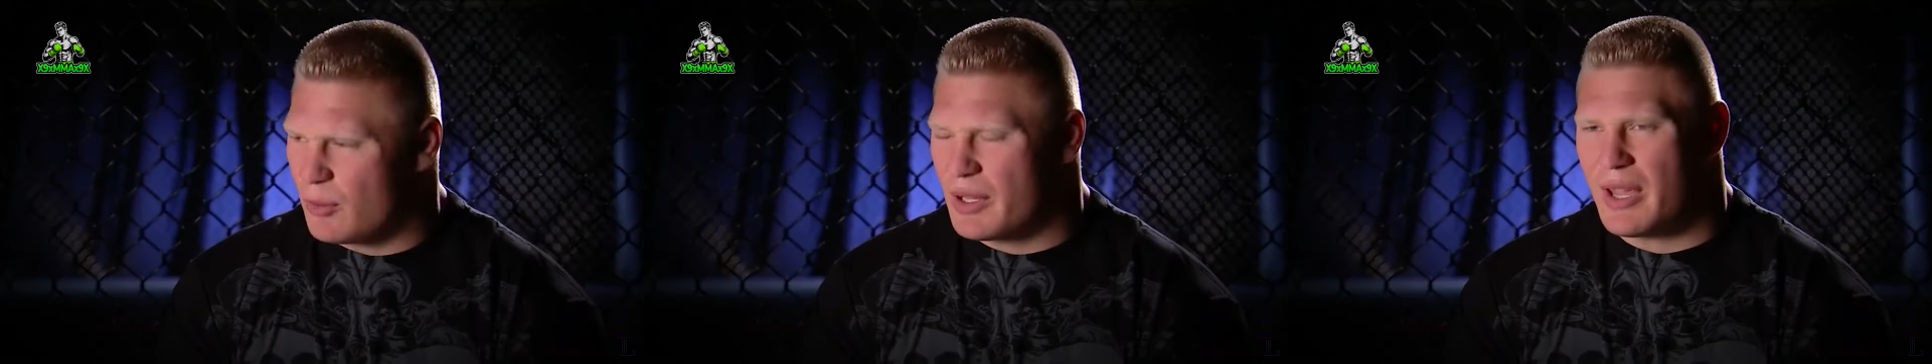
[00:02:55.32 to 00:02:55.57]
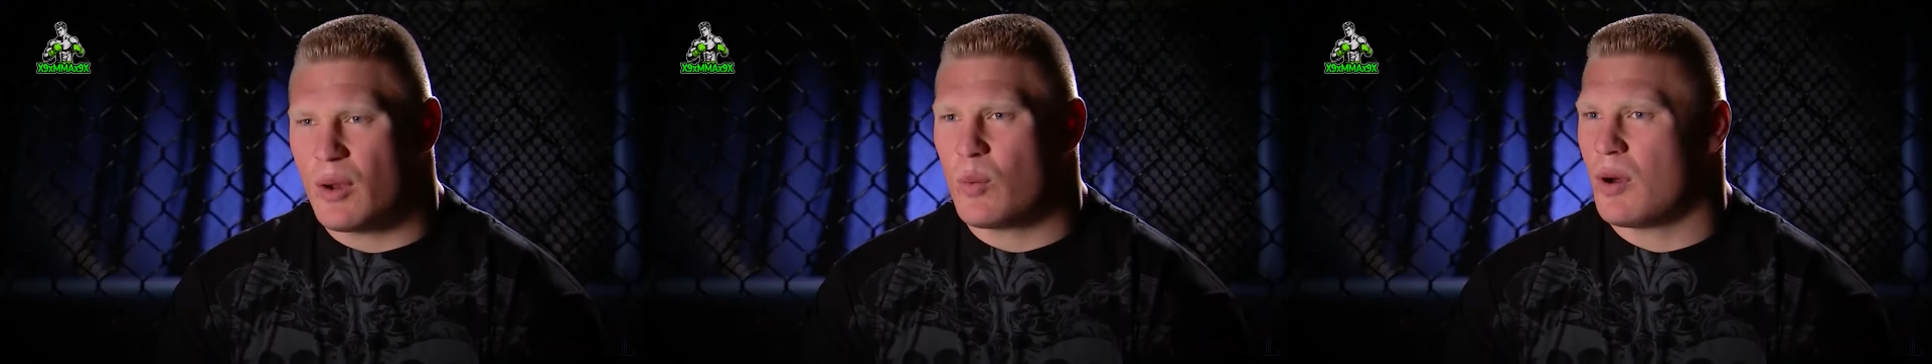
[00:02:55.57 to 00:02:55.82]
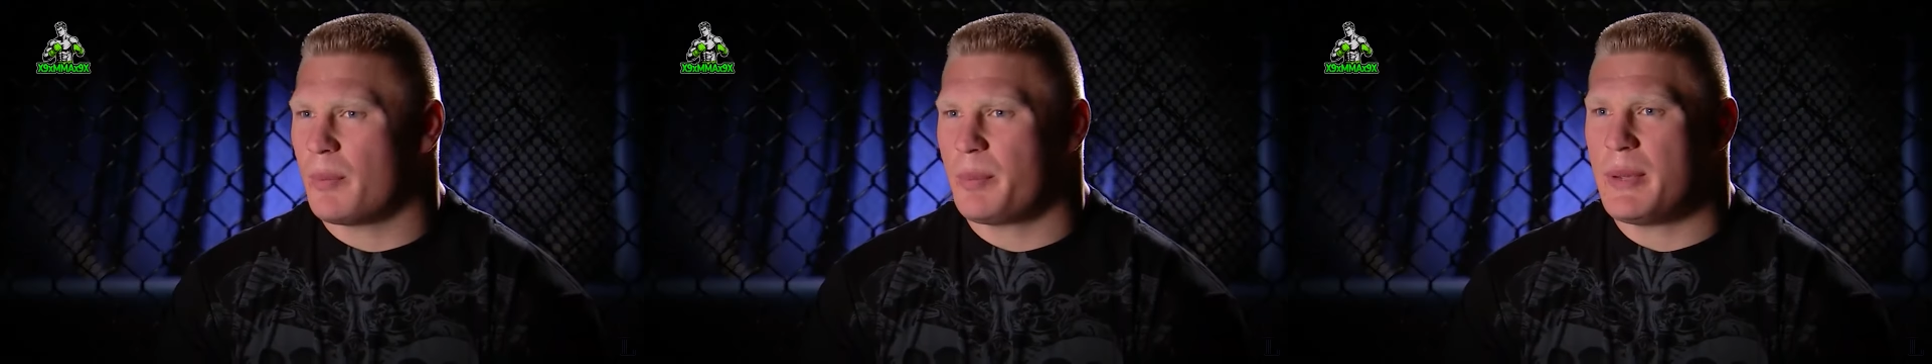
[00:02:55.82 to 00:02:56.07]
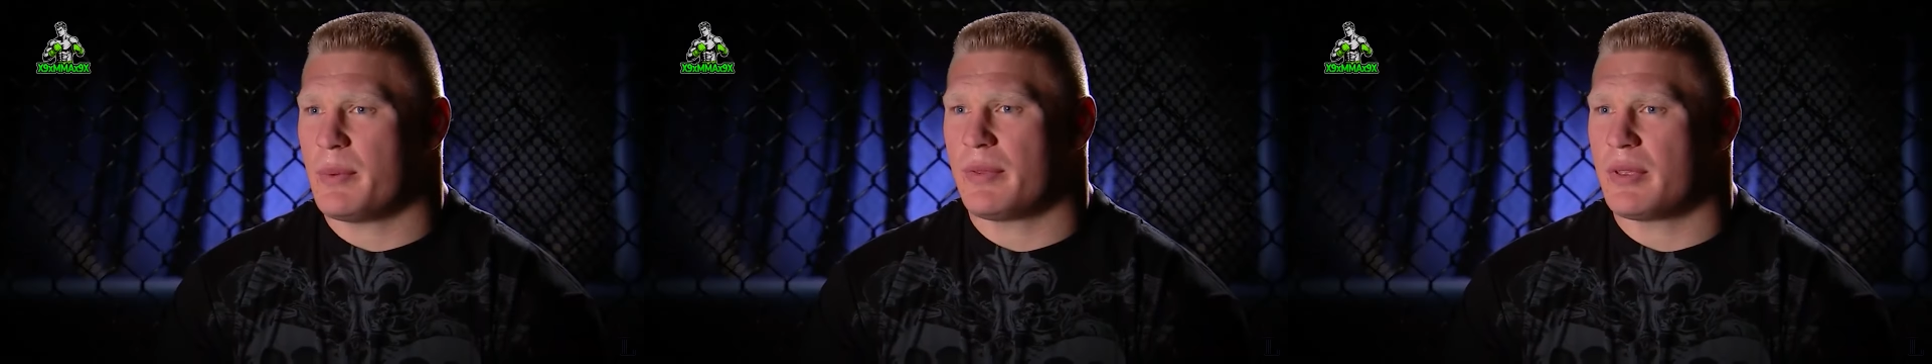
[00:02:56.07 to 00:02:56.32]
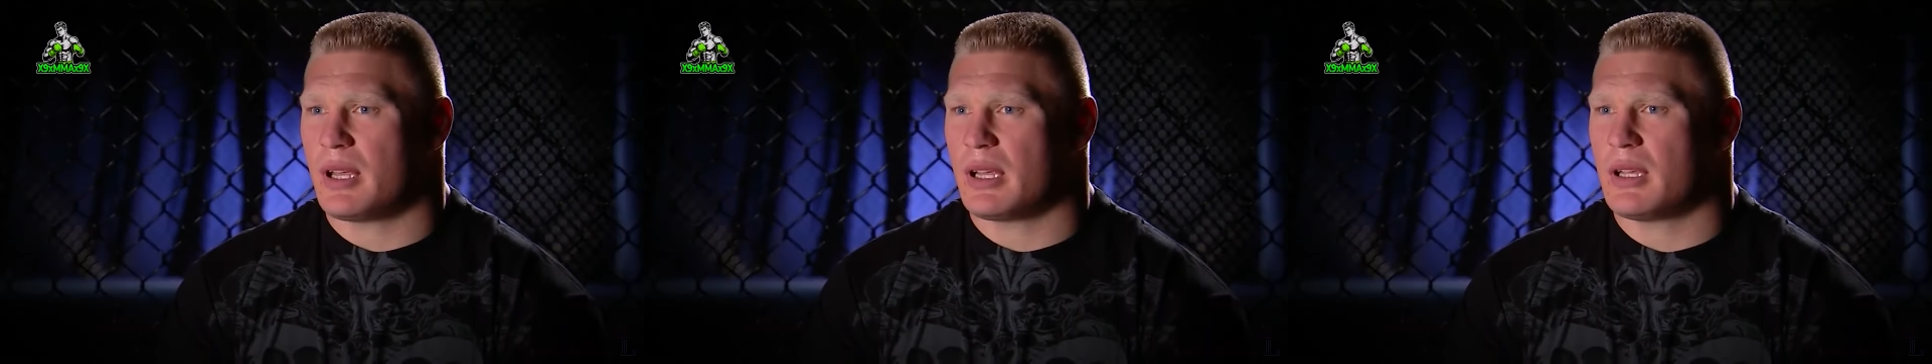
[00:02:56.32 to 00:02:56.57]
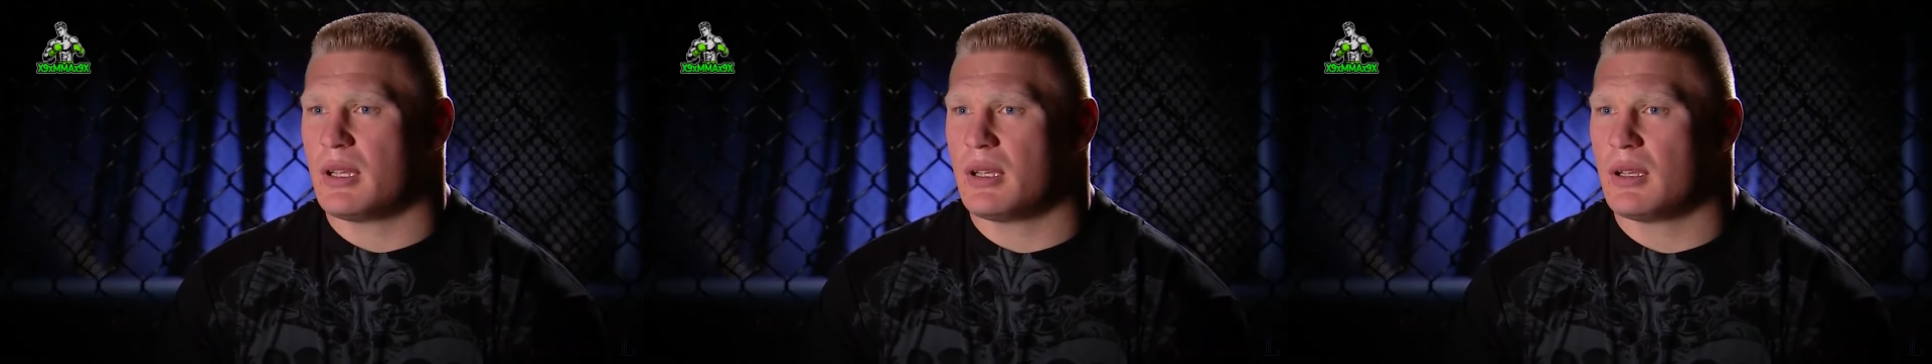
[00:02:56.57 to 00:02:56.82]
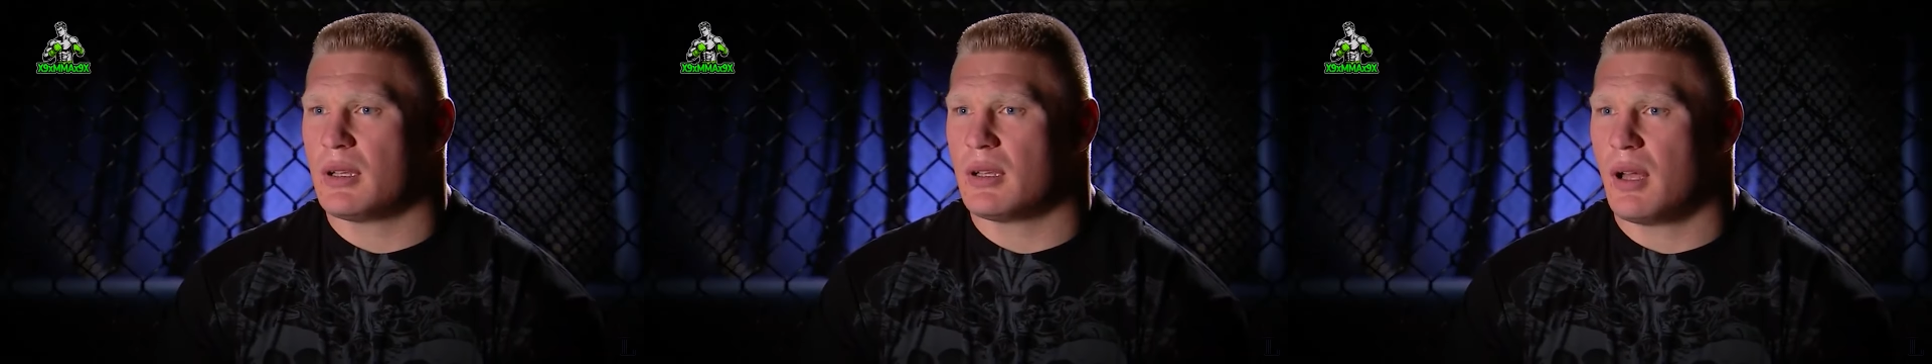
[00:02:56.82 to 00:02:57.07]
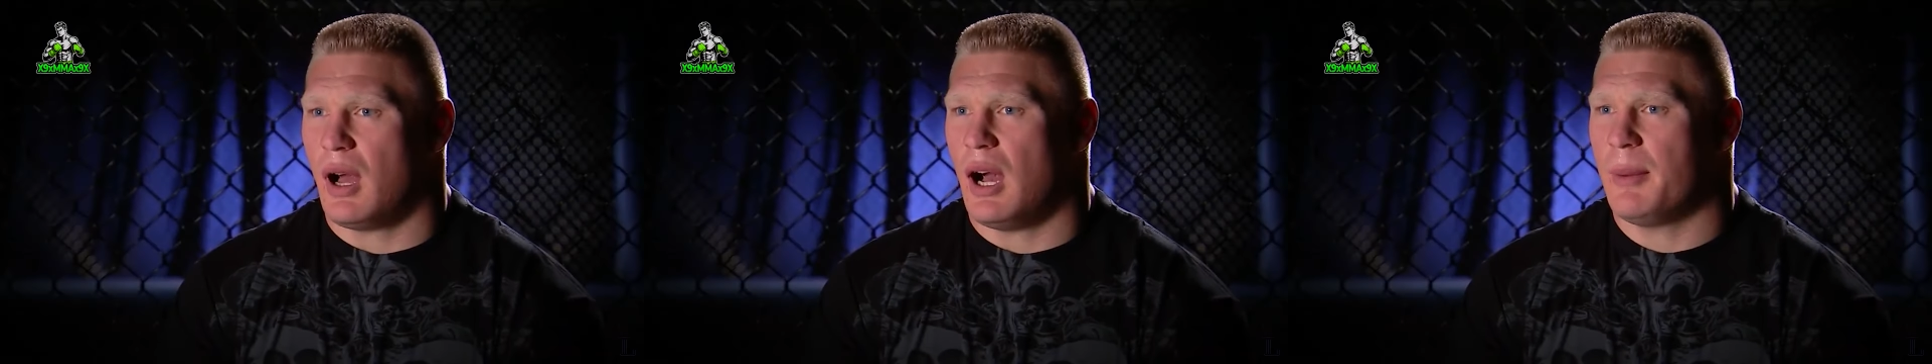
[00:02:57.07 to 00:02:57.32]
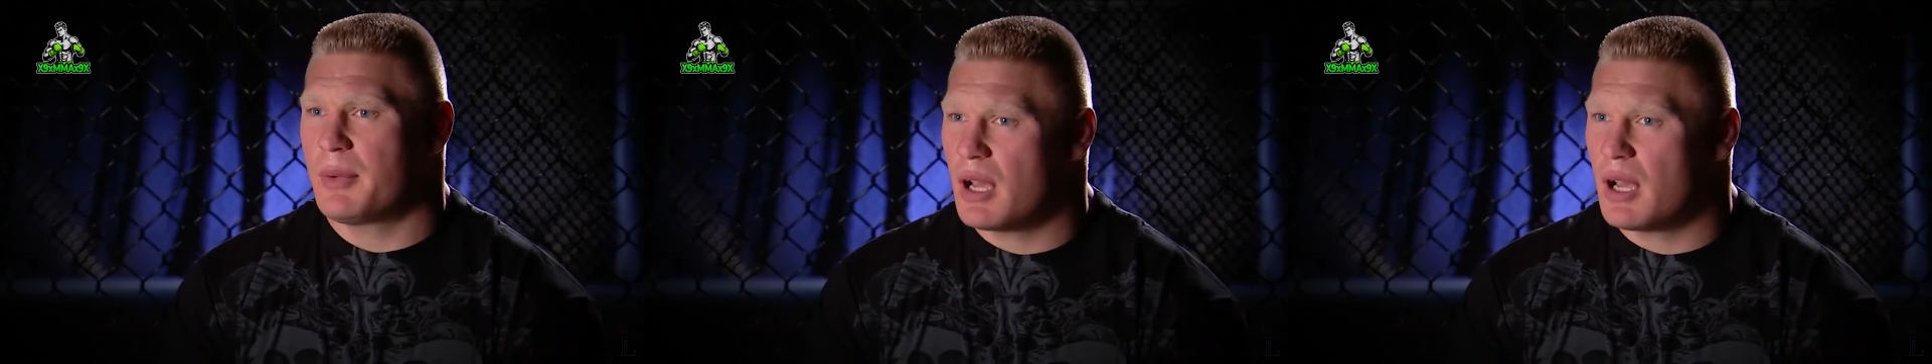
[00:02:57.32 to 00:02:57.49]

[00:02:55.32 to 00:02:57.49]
don't care what people think. I'm